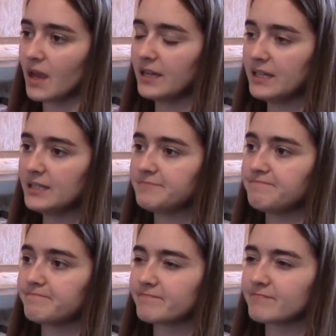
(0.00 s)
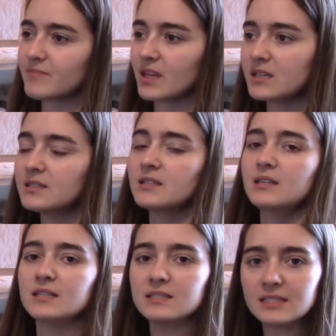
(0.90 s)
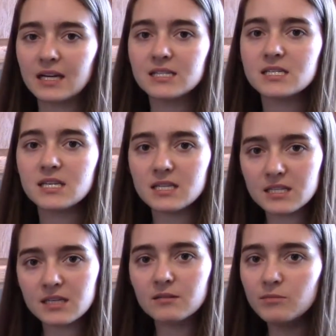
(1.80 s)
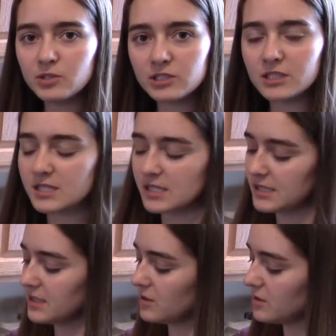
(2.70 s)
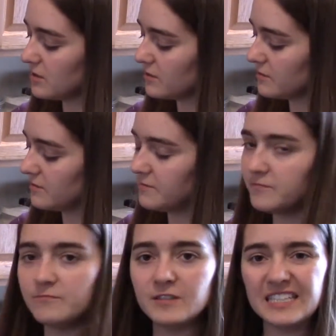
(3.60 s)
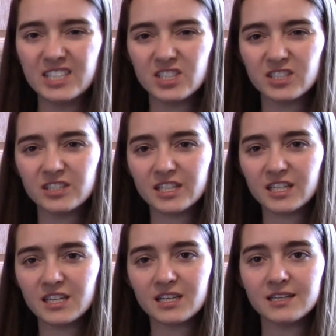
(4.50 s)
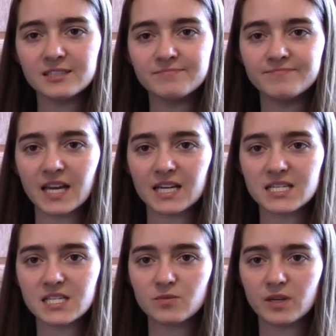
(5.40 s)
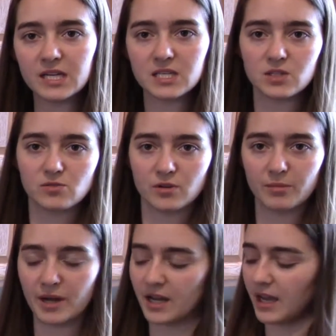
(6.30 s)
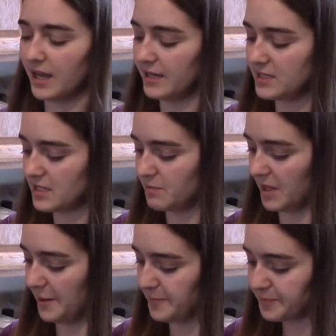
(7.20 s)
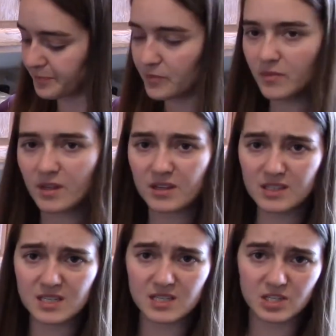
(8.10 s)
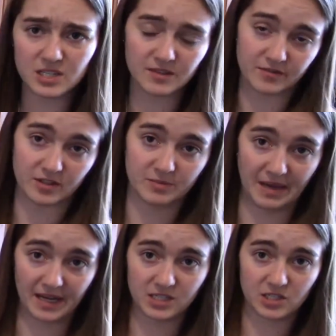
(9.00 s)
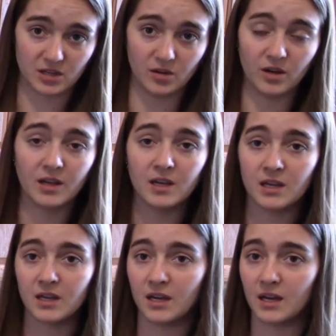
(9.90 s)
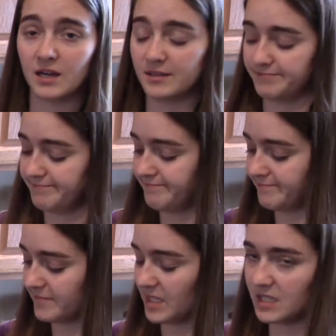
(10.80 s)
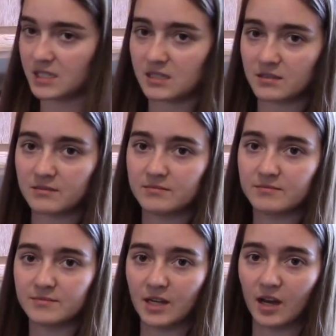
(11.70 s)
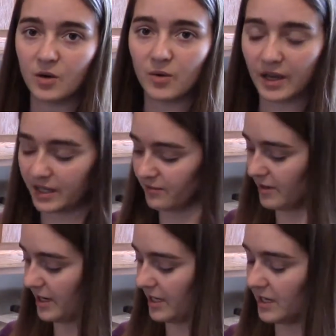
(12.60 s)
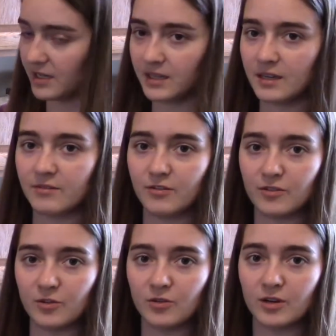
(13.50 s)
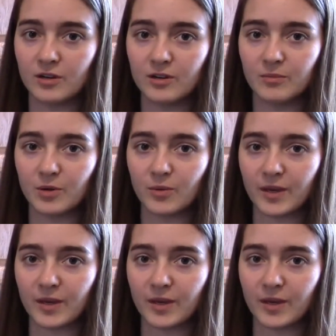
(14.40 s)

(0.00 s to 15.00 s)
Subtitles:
And it does taste like kombucha. It's a little vinegary, not as sweet as store-bought kinds, but this is just the first batch, so it's not quite ready. Give it a few more